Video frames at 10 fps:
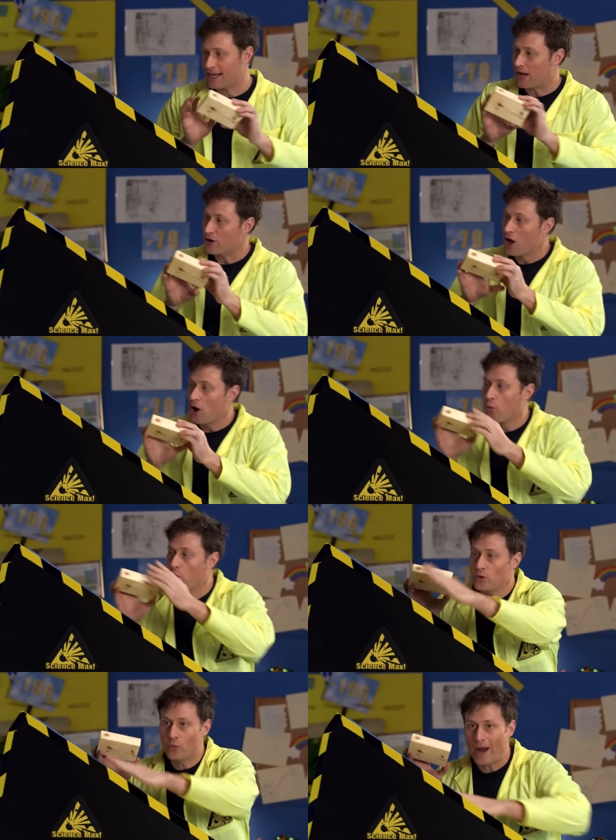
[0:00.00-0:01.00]
it out.
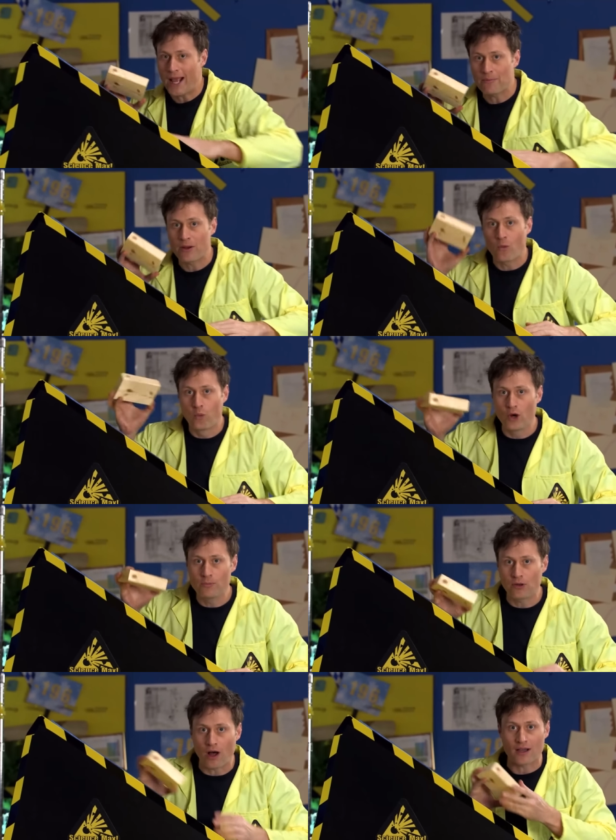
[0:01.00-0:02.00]
Wood ramp,
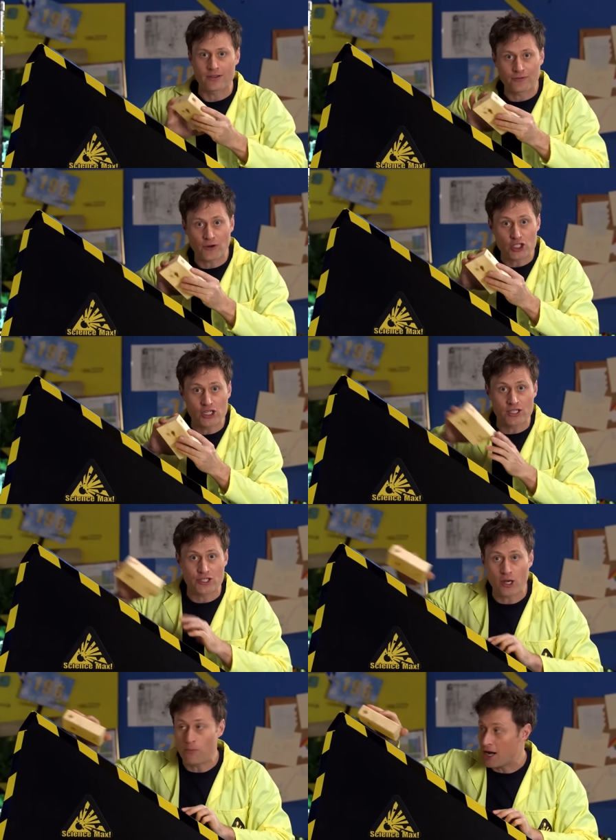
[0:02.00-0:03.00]
wood block. The friction is
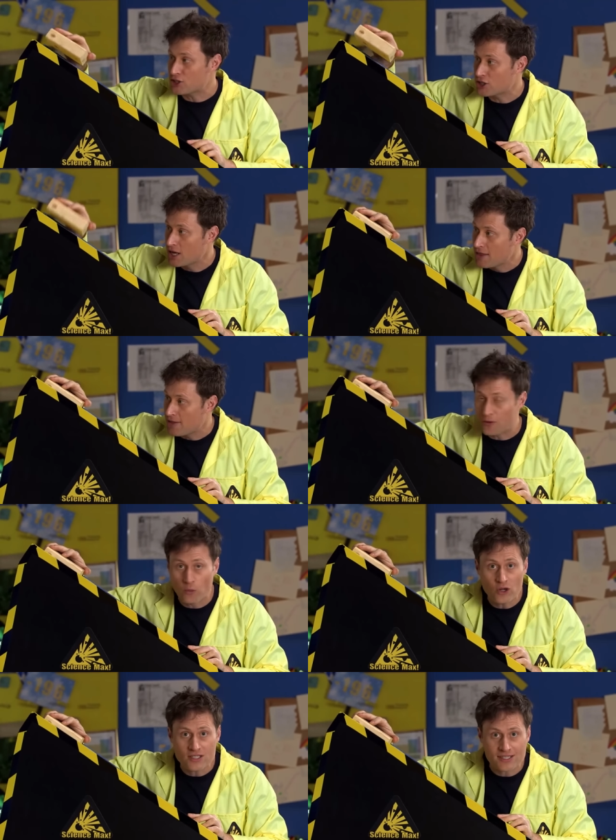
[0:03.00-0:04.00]
so much that the wood